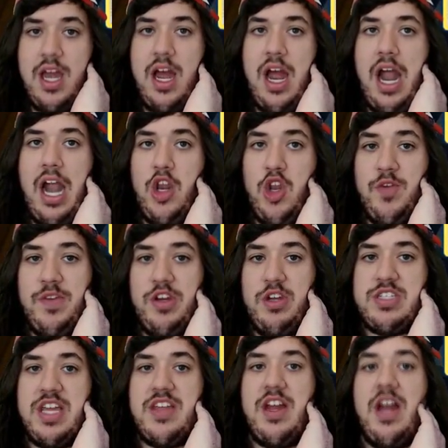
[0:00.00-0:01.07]
I don't know if he knows
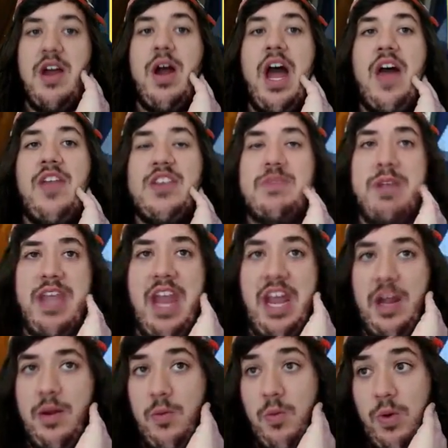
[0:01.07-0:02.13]
how this
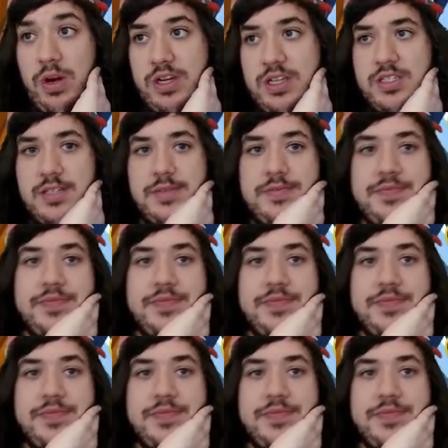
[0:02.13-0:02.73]
mechanic works.